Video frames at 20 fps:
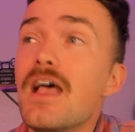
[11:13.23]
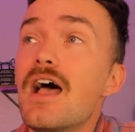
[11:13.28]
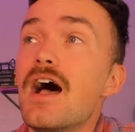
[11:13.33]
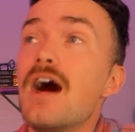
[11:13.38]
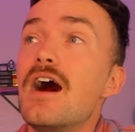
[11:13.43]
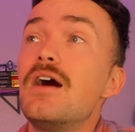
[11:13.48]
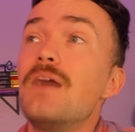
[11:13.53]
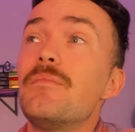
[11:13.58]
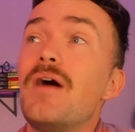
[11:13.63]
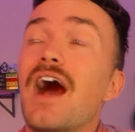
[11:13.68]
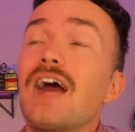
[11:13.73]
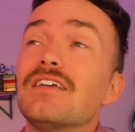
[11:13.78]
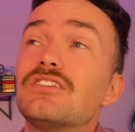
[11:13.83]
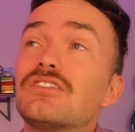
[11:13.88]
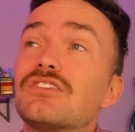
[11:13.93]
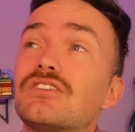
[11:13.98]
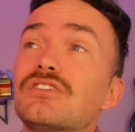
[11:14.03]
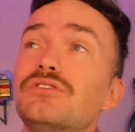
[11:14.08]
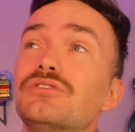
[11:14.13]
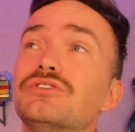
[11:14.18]
I
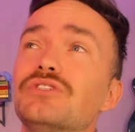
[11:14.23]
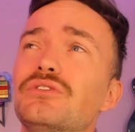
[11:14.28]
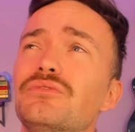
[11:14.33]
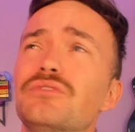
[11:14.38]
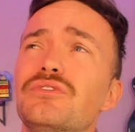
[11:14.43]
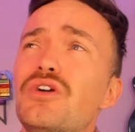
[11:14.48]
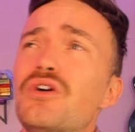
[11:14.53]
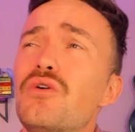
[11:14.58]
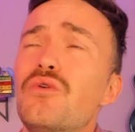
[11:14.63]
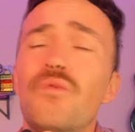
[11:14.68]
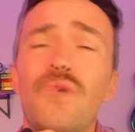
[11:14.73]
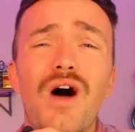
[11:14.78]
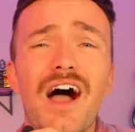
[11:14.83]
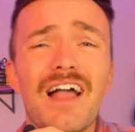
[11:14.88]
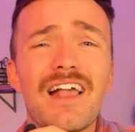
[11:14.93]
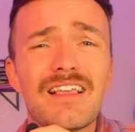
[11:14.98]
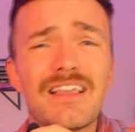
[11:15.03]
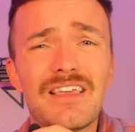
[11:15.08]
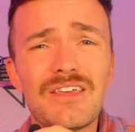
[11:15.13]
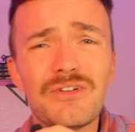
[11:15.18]
still don't know
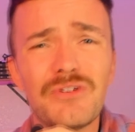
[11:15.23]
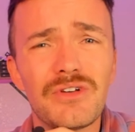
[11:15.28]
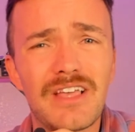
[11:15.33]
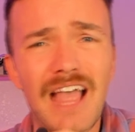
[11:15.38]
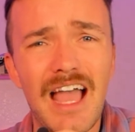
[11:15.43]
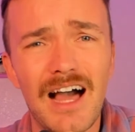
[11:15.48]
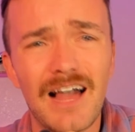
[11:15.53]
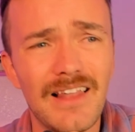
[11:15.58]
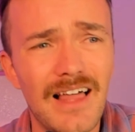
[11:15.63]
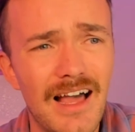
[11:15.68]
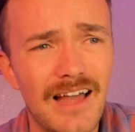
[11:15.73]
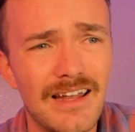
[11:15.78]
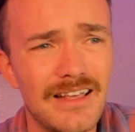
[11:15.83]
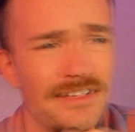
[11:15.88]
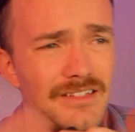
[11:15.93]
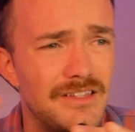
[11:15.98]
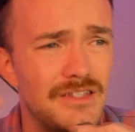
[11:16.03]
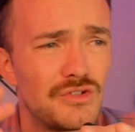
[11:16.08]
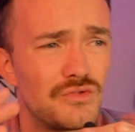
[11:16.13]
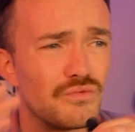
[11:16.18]
why Gil-galad
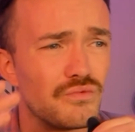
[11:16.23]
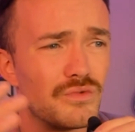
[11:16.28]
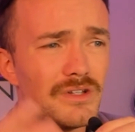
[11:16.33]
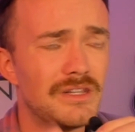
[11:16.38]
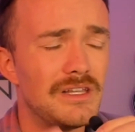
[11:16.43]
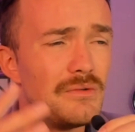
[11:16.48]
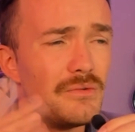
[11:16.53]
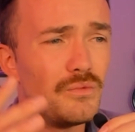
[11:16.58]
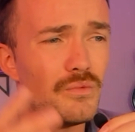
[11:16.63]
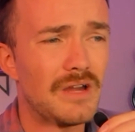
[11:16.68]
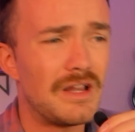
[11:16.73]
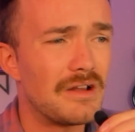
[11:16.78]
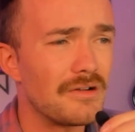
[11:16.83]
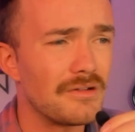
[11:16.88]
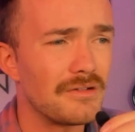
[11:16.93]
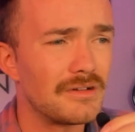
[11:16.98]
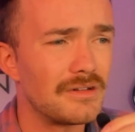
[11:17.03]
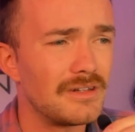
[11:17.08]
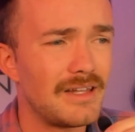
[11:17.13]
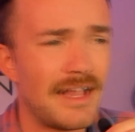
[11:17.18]
is this really
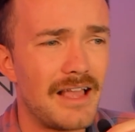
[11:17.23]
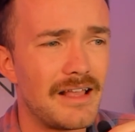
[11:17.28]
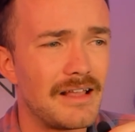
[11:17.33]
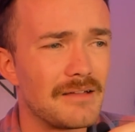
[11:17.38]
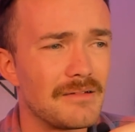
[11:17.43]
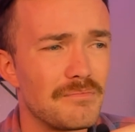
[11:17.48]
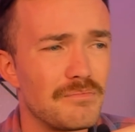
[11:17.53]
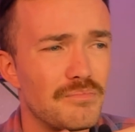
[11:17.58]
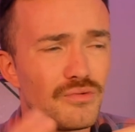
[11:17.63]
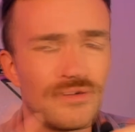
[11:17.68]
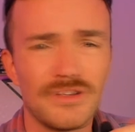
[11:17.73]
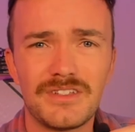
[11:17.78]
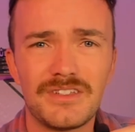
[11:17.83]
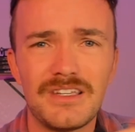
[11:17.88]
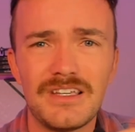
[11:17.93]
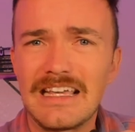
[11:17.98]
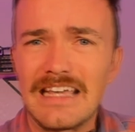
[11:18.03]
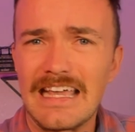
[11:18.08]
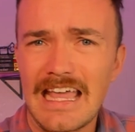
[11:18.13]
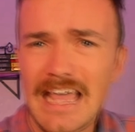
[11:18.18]
weird, like,
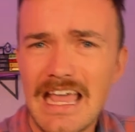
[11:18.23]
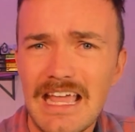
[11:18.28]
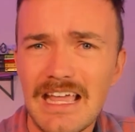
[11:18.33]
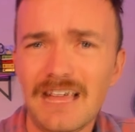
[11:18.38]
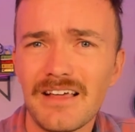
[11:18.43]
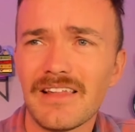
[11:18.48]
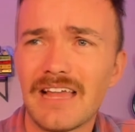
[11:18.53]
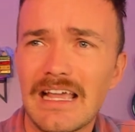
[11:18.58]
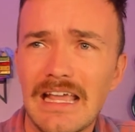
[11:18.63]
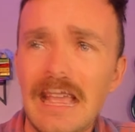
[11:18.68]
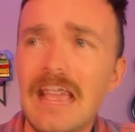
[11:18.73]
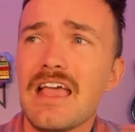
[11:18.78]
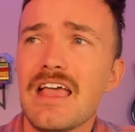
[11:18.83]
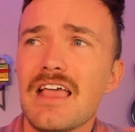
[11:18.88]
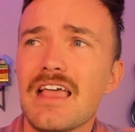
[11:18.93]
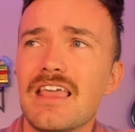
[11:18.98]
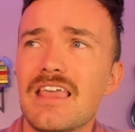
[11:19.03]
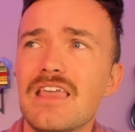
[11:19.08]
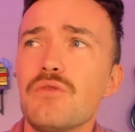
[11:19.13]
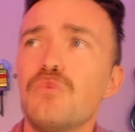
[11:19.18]
prissy king. Like,
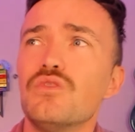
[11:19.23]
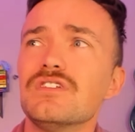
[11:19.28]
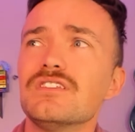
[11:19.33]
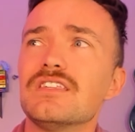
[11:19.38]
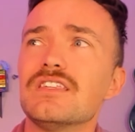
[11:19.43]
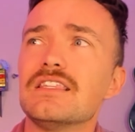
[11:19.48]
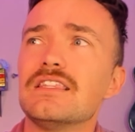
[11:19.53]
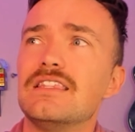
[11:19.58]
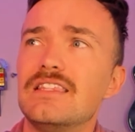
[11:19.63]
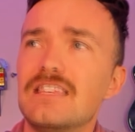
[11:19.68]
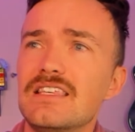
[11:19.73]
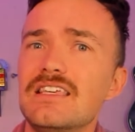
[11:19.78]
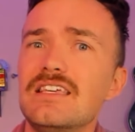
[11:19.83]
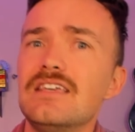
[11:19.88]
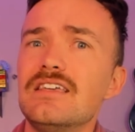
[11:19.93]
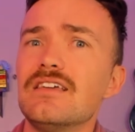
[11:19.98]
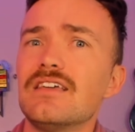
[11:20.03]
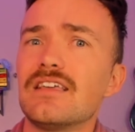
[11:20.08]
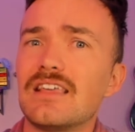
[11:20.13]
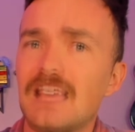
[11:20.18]
he was
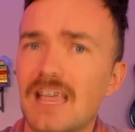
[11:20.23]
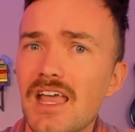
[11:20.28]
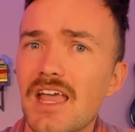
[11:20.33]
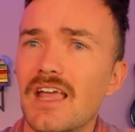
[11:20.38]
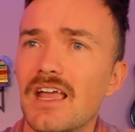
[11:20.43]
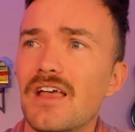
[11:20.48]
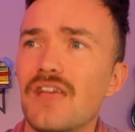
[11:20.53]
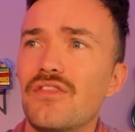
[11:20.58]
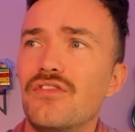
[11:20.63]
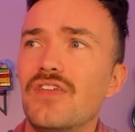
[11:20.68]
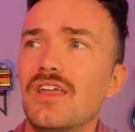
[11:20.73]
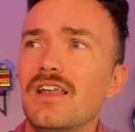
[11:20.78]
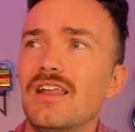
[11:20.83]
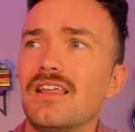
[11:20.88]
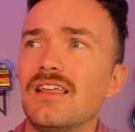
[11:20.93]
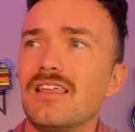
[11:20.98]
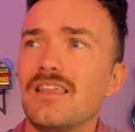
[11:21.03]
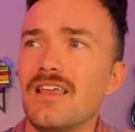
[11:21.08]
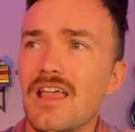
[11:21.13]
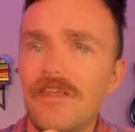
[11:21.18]
the king that
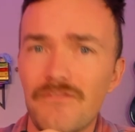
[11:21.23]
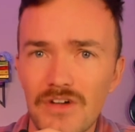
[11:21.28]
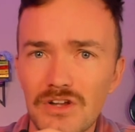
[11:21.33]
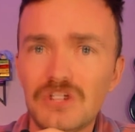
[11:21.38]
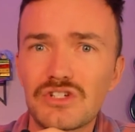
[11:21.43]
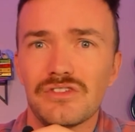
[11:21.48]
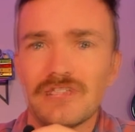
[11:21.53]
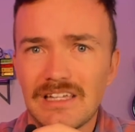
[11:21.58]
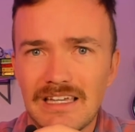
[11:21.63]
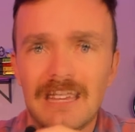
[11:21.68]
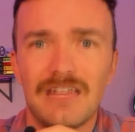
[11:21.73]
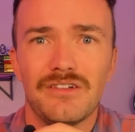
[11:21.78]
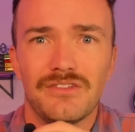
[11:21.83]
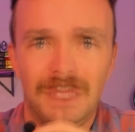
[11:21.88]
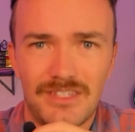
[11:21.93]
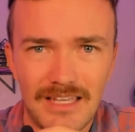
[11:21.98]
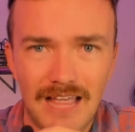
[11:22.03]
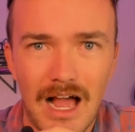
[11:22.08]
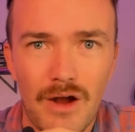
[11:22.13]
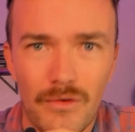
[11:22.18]
eventually killed
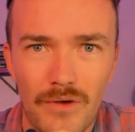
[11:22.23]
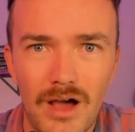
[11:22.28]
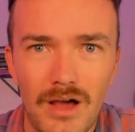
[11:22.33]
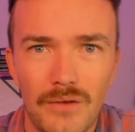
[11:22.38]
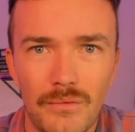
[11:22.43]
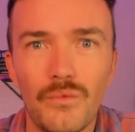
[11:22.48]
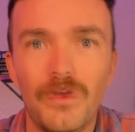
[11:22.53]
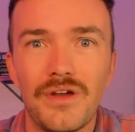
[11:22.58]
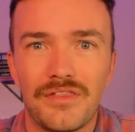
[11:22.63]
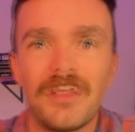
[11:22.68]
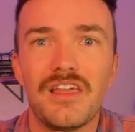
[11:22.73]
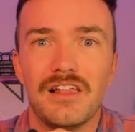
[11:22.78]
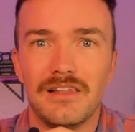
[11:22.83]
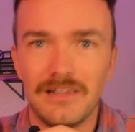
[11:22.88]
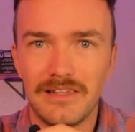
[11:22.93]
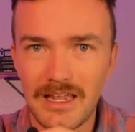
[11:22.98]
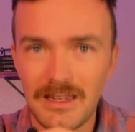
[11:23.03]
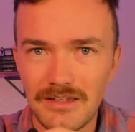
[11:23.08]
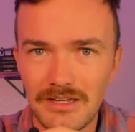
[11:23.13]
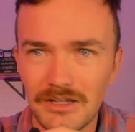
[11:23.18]
Sauron with
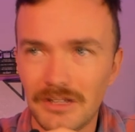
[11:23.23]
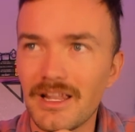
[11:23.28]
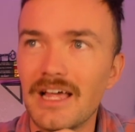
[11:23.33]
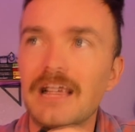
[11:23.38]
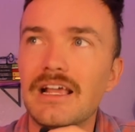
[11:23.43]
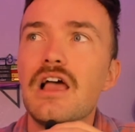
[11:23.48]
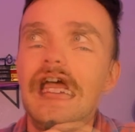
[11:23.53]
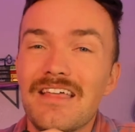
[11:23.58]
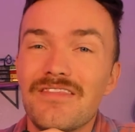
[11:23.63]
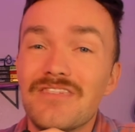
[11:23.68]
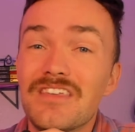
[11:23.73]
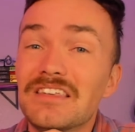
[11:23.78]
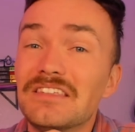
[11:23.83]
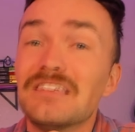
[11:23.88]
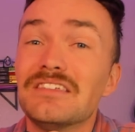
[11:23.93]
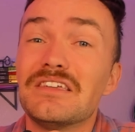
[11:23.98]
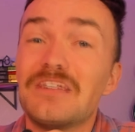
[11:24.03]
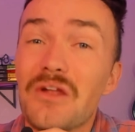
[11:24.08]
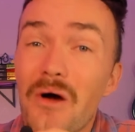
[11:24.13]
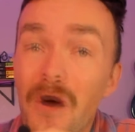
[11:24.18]
Elendil. Like, this
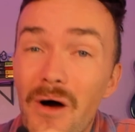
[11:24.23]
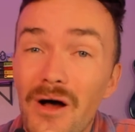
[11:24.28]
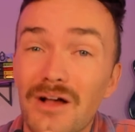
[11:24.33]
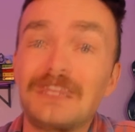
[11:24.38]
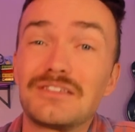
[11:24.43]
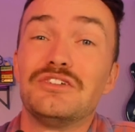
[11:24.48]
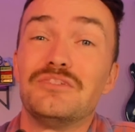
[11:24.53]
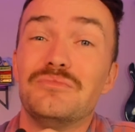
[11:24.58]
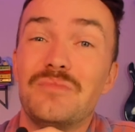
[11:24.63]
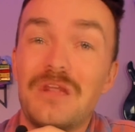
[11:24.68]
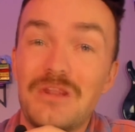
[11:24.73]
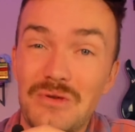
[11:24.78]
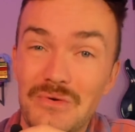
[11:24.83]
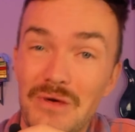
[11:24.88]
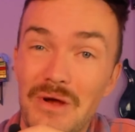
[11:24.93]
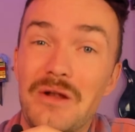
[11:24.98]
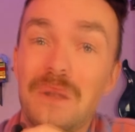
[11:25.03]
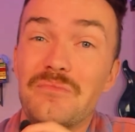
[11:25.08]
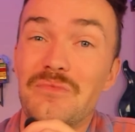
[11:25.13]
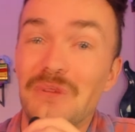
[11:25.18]
is an awesome,
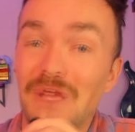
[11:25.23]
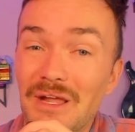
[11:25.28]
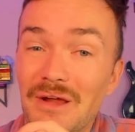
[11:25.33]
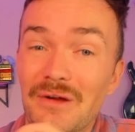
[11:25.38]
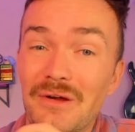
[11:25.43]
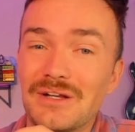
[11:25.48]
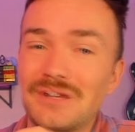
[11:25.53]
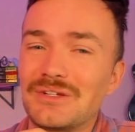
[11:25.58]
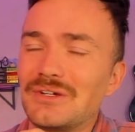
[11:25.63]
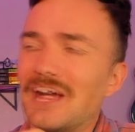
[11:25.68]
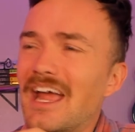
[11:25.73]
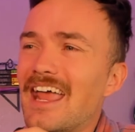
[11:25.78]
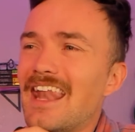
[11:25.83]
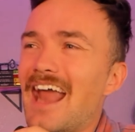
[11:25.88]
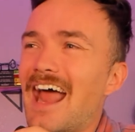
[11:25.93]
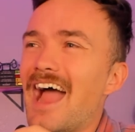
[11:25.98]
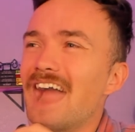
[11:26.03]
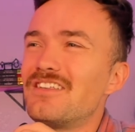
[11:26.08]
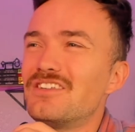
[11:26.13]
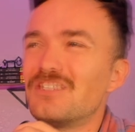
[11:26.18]
incredible character,
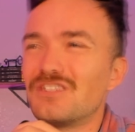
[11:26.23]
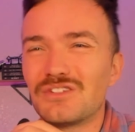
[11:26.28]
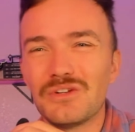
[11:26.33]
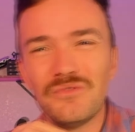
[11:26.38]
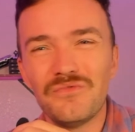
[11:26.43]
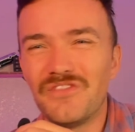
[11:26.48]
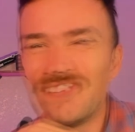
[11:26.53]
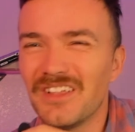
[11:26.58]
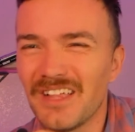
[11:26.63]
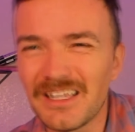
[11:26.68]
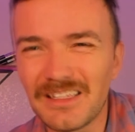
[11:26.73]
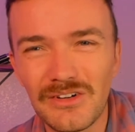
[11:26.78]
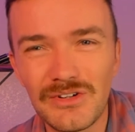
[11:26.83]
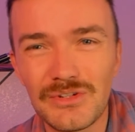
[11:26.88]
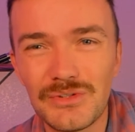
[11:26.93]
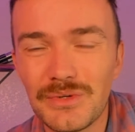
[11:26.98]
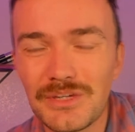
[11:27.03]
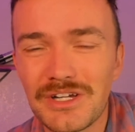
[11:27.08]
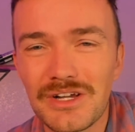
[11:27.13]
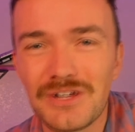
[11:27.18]
and I just don't feel like they're
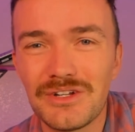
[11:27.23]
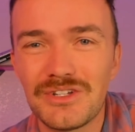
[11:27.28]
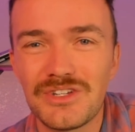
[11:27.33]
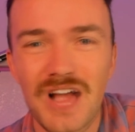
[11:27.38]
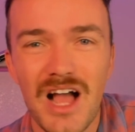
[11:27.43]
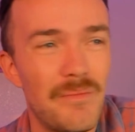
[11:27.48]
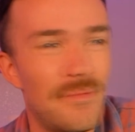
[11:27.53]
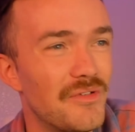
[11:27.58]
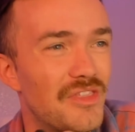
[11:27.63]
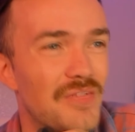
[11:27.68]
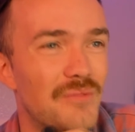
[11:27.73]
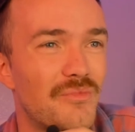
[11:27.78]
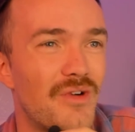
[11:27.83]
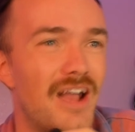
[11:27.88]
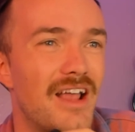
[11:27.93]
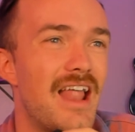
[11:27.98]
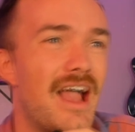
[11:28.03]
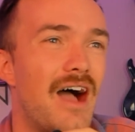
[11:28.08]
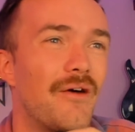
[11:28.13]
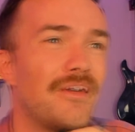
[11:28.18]
doing a good job with him
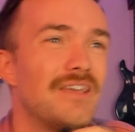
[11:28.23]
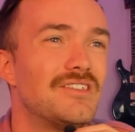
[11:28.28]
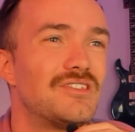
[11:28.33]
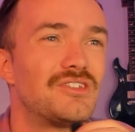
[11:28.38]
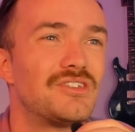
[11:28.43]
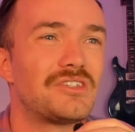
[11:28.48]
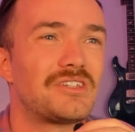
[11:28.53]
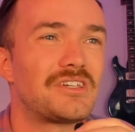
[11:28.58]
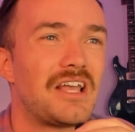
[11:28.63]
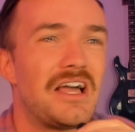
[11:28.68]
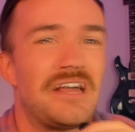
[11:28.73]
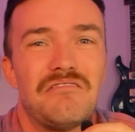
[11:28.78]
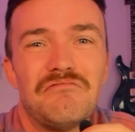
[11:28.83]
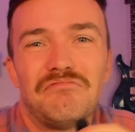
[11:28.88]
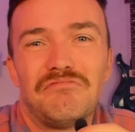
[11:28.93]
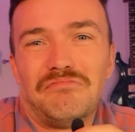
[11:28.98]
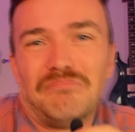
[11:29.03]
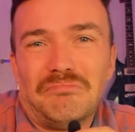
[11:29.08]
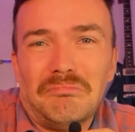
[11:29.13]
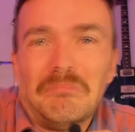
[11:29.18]
right now. He's just kind
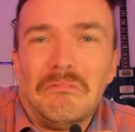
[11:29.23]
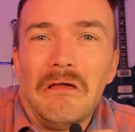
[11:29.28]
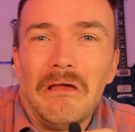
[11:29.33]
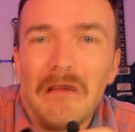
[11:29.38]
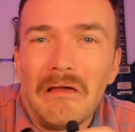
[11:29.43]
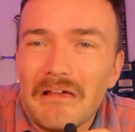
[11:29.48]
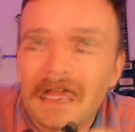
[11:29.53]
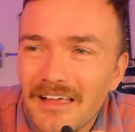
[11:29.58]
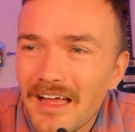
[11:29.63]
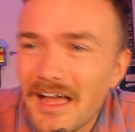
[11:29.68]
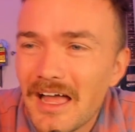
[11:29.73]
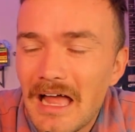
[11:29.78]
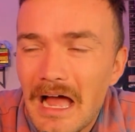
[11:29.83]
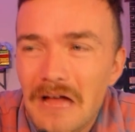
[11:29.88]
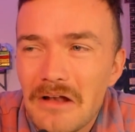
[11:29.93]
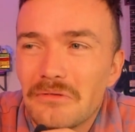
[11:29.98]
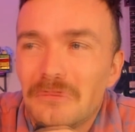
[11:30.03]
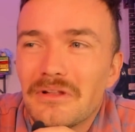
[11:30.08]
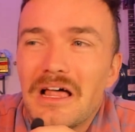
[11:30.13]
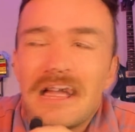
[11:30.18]
of meh.
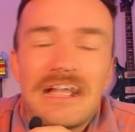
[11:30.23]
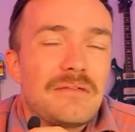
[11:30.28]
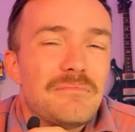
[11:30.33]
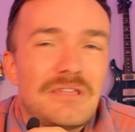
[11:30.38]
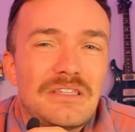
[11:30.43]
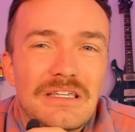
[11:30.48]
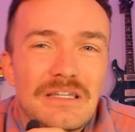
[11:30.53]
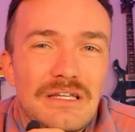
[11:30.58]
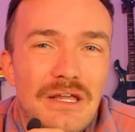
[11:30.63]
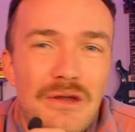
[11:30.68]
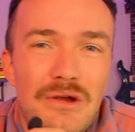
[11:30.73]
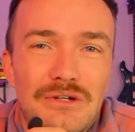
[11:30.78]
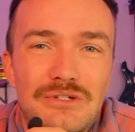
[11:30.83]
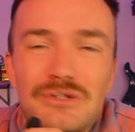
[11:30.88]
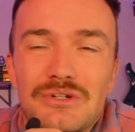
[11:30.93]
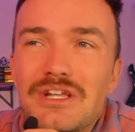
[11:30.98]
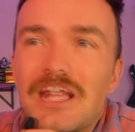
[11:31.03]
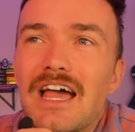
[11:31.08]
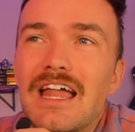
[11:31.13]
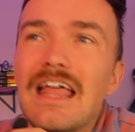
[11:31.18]
I don't like him as a
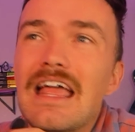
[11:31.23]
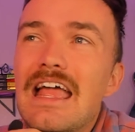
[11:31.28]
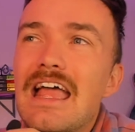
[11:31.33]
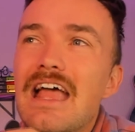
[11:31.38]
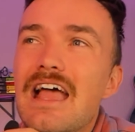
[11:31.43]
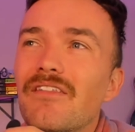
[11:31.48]
character yet.